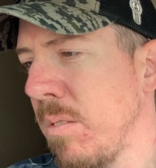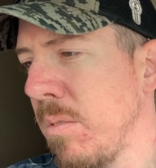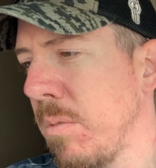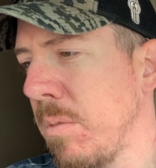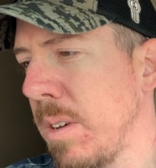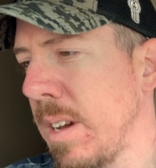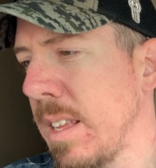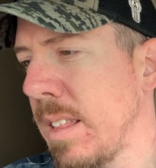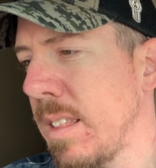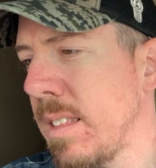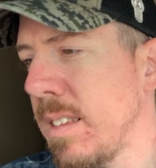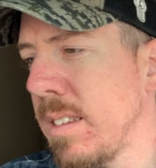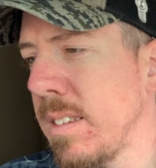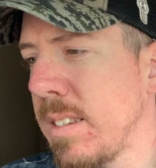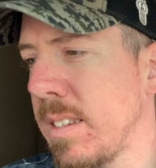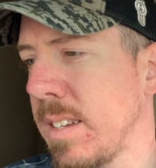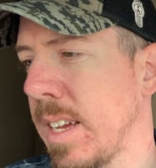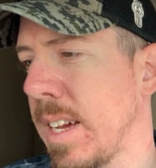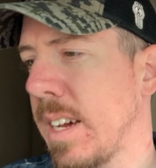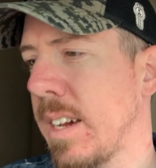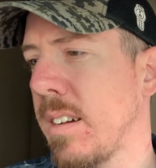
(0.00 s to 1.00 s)
wait
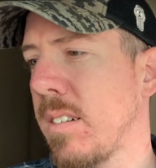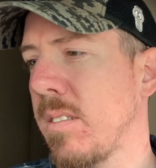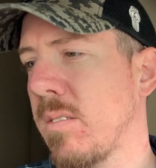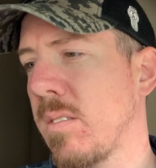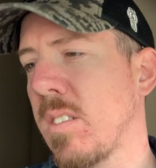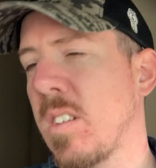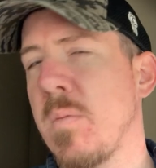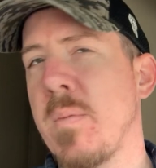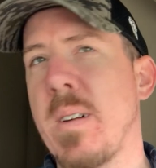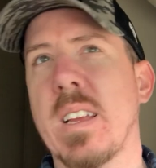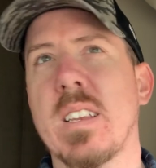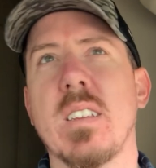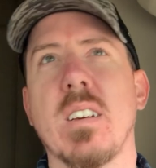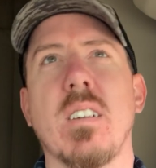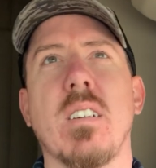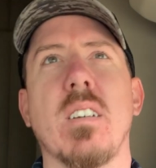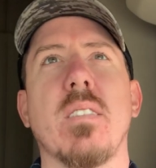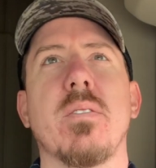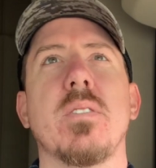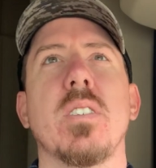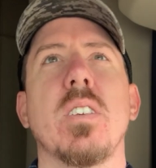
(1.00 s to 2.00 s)
this out. Go back to
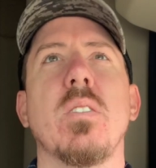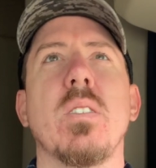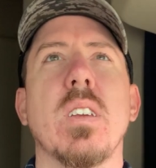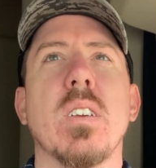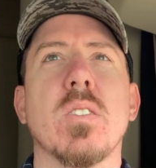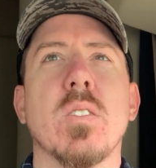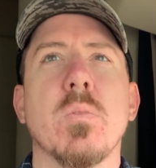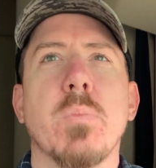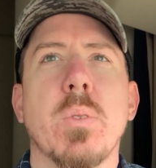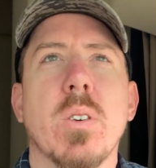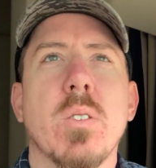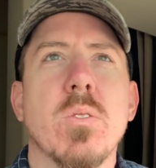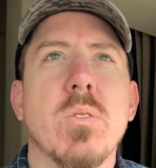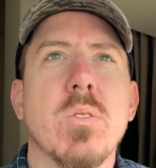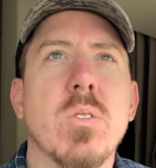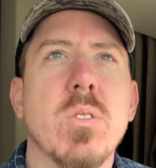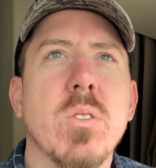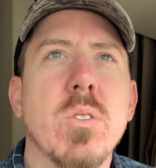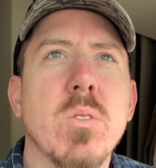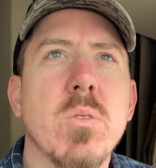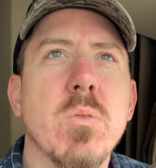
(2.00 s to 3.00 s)
off duty as
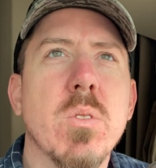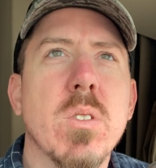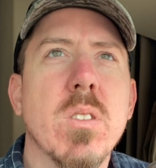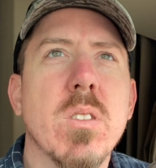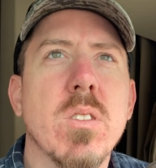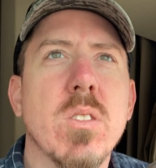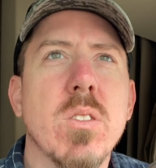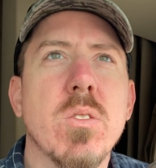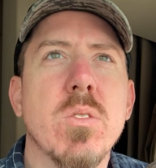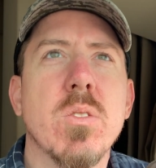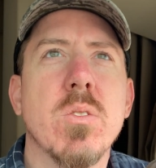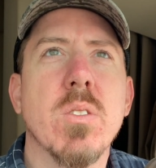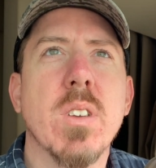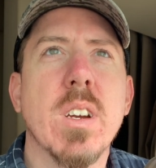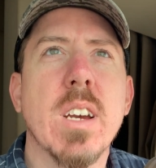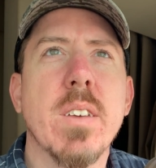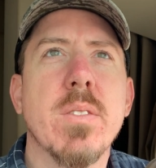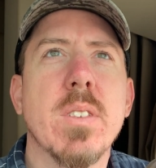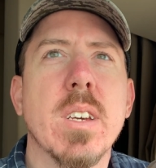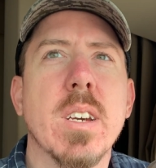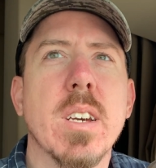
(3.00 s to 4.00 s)
opposed to use
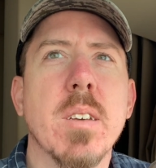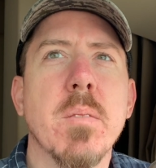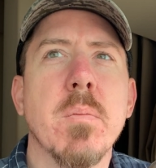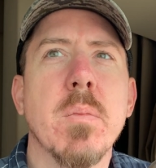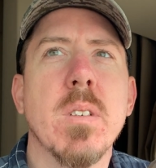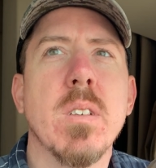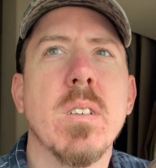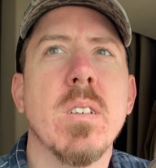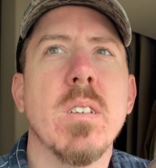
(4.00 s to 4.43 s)
drive time.